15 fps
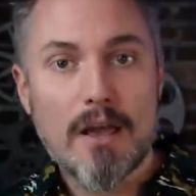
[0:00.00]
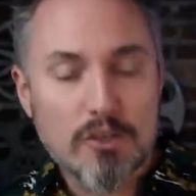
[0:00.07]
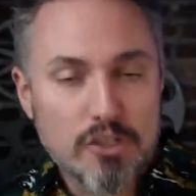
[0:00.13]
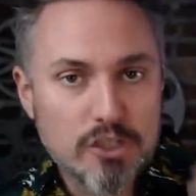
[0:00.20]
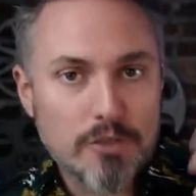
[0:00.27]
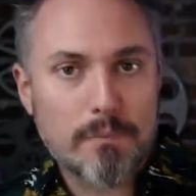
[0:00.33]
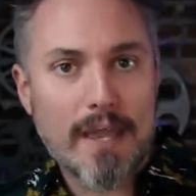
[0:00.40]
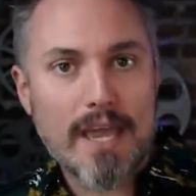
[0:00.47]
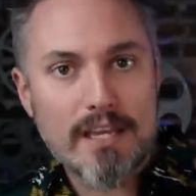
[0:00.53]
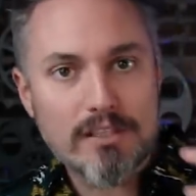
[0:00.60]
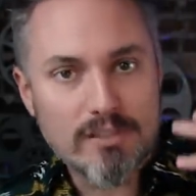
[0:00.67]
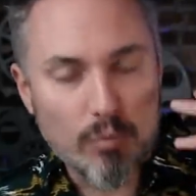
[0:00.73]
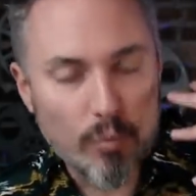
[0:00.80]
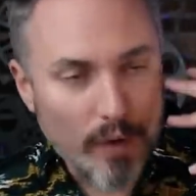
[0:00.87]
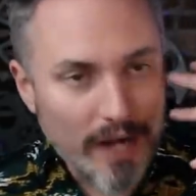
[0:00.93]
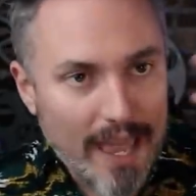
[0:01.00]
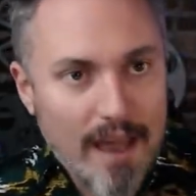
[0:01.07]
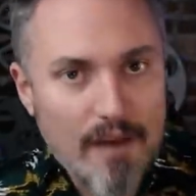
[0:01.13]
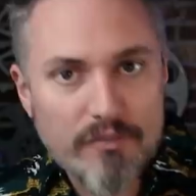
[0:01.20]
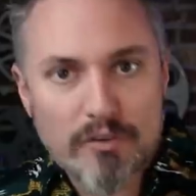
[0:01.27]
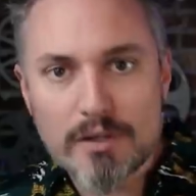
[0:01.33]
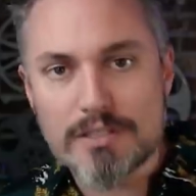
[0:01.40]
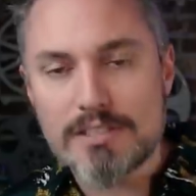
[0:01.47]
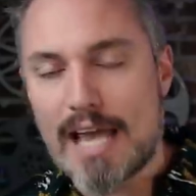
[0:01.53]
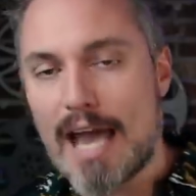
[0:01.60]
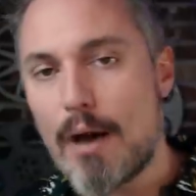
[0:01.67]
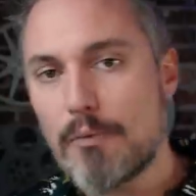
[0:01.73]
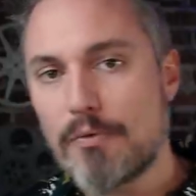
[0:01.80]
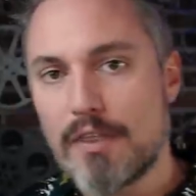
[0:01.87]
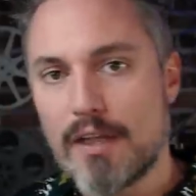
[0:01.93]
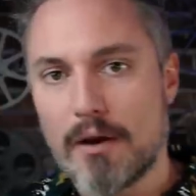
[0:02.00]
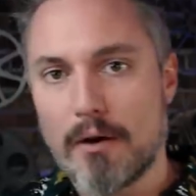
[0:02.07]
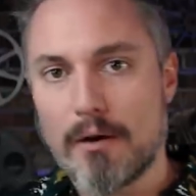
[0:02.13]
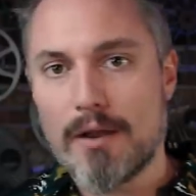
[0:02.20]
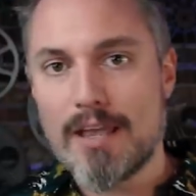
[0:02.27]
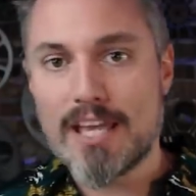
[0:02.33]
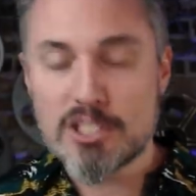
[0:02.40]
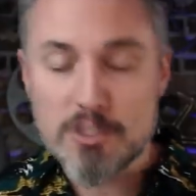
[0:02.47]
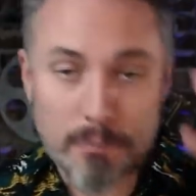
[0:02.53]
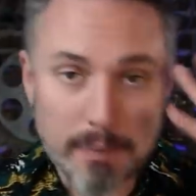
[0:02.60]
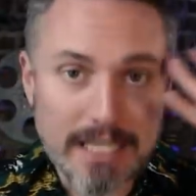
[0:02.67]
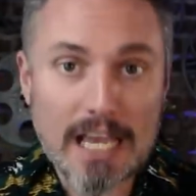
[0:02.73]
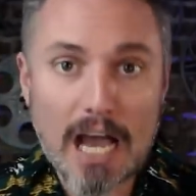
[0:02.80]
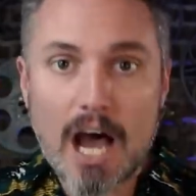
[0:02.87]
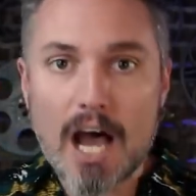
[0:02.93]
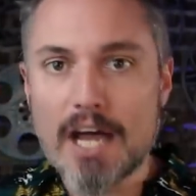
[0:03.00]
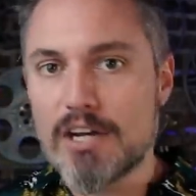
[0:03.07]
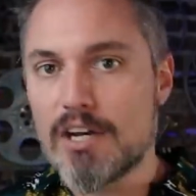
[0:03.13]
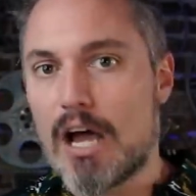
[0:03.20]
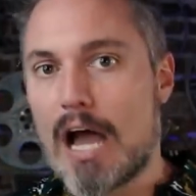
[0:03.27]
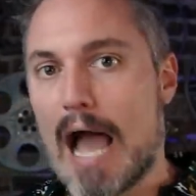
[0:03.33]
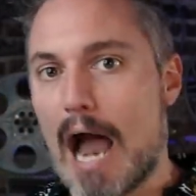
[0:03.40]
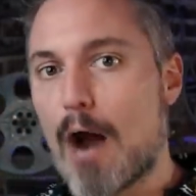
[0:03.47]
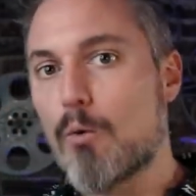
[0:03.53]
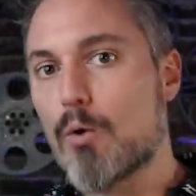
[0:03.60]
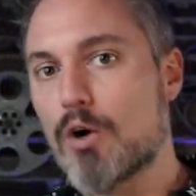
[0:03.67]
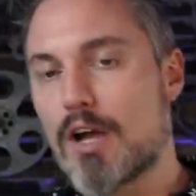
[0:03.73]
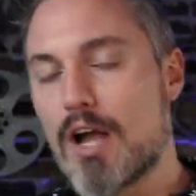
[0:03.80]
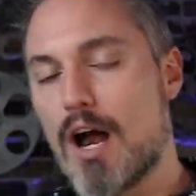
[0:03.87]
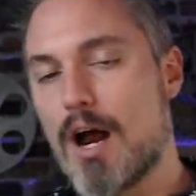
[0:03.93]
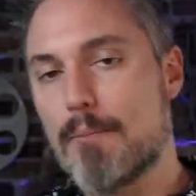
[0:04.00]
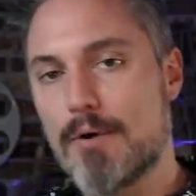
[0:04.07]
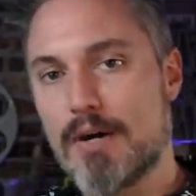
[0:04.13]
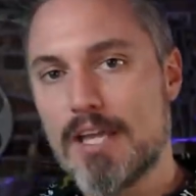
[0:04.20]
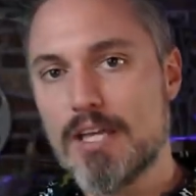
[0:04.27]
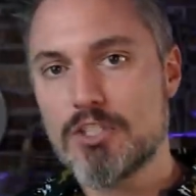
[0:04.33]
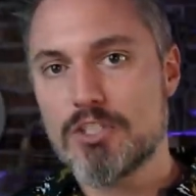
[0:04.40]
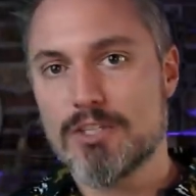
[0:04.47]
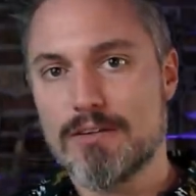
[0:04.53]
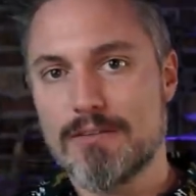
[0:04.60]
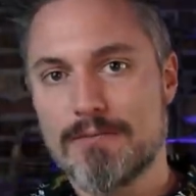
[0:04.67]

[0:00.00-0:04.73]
space and whatever is out there is beyond our comprehension,